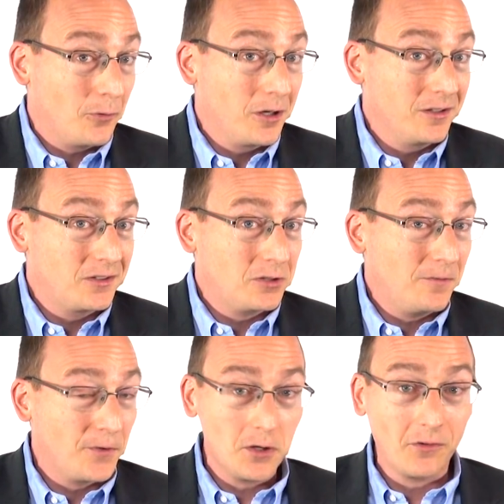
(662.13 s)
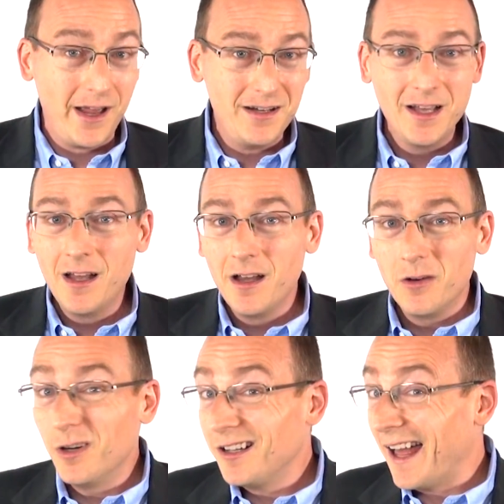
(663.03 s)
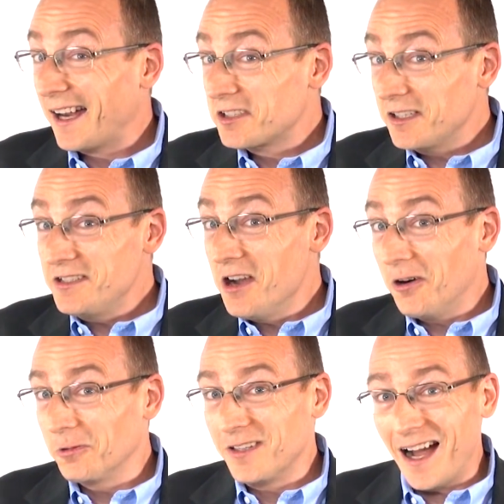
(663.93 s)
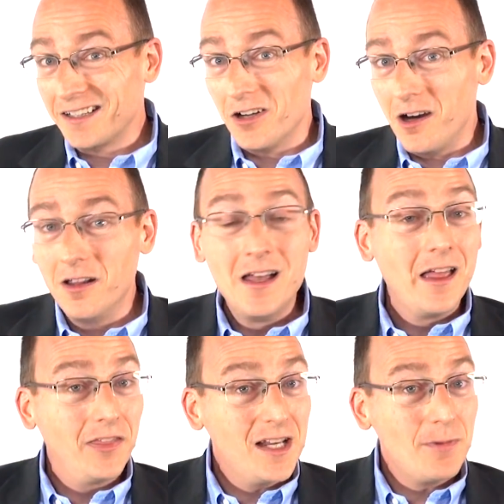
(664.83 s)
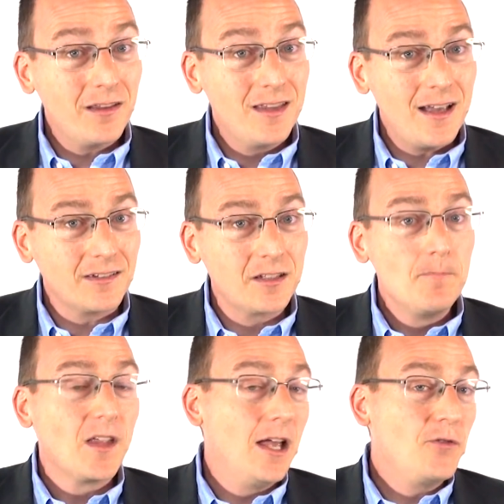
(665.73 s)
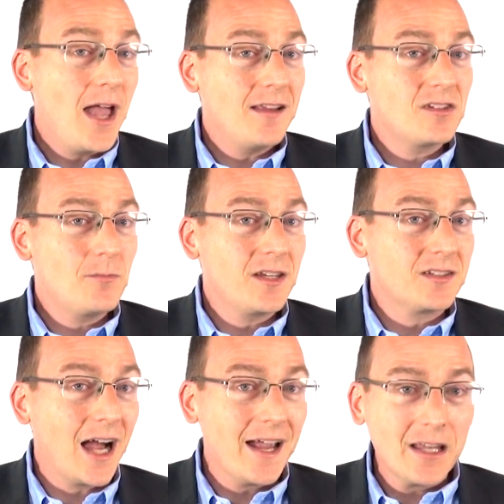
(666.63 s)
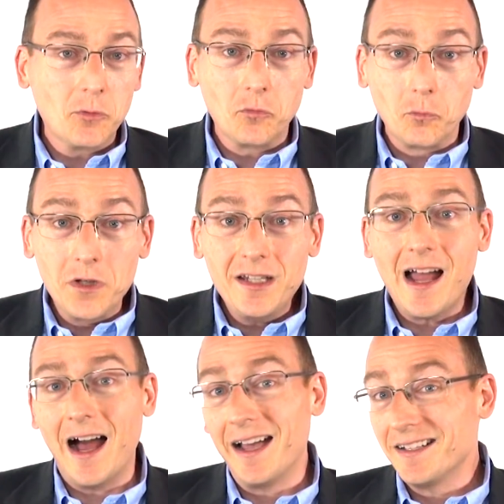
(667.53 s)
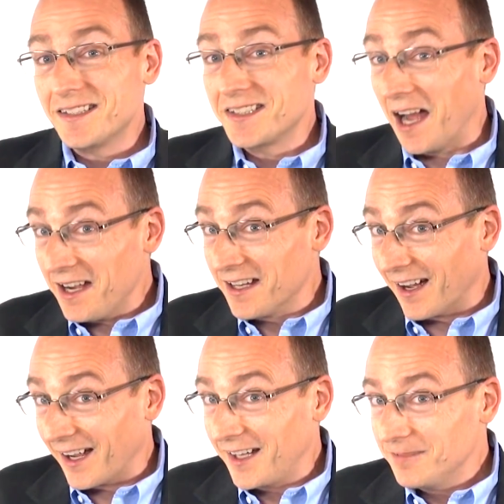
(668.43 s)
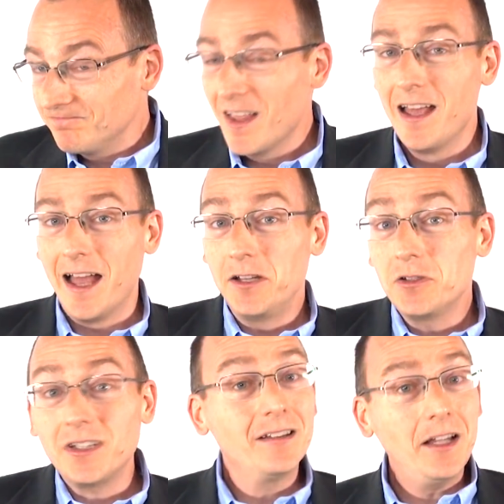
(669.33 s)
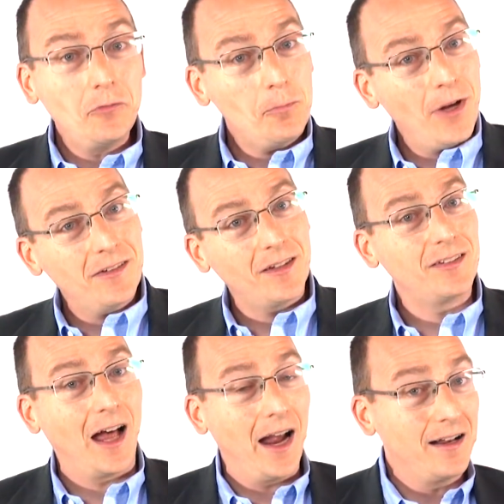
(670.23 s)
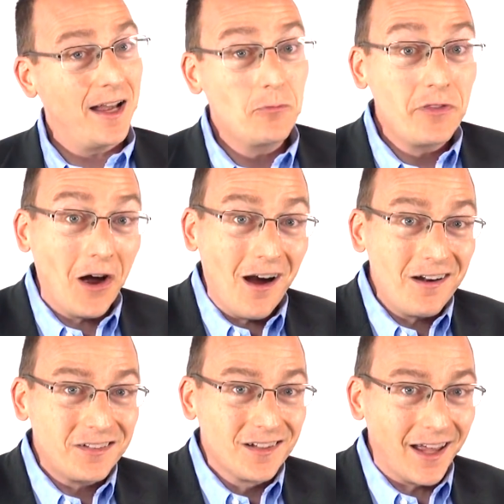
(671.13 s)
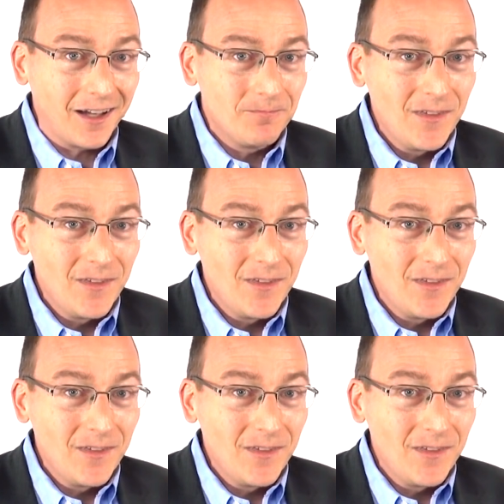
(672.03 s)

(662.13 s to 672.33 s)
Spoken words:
oil is good for you, right? Well, actually, no, not at all. Think about this. If you had somebody's diet that was really high in cyanide, and you said, let's replace the cyanide with arsenic.